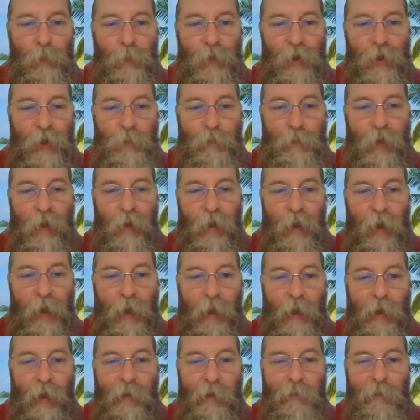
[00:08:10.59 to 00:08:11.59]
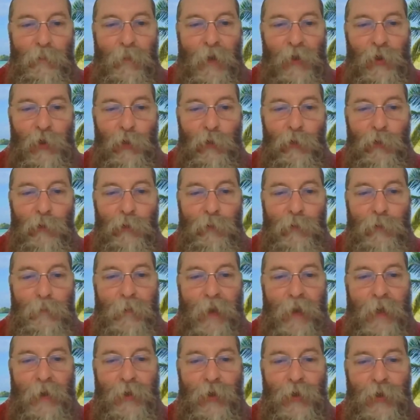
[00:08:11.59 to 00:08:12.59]
which is by Clive Mitchell from
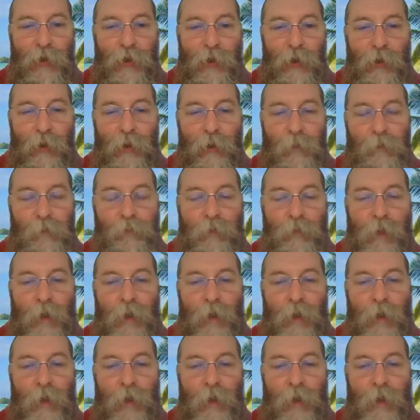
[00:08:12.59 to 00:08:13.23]
Nature Scot,